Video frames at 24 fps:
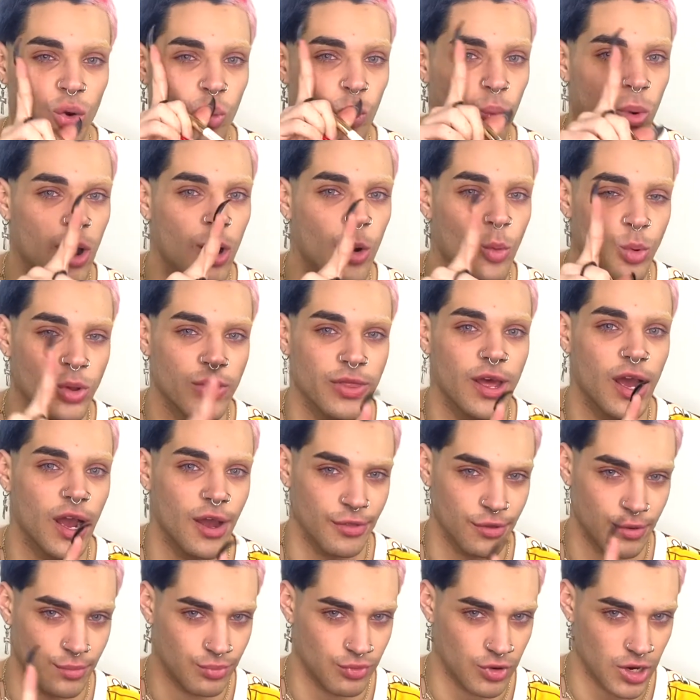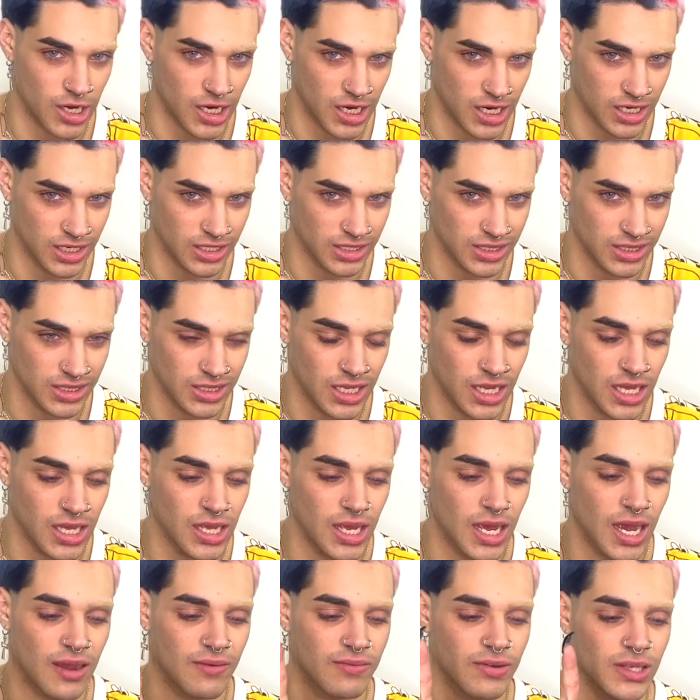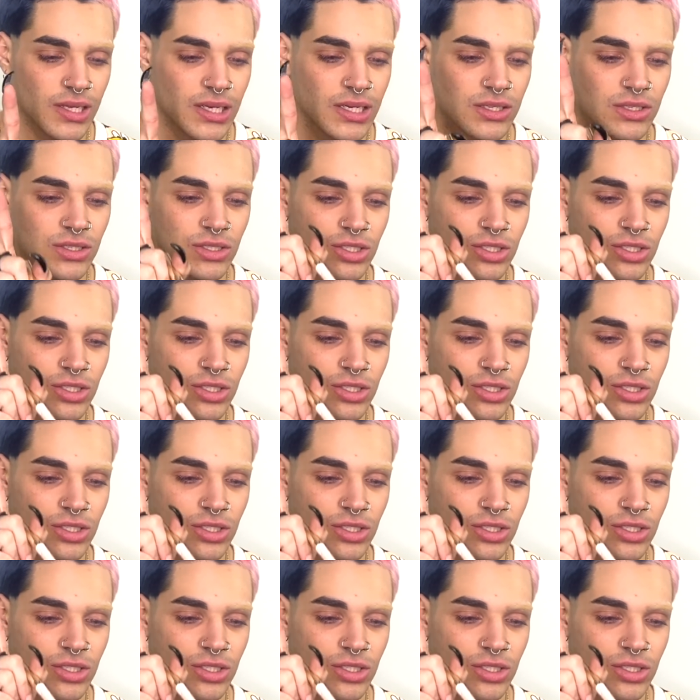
well with other products. I feel like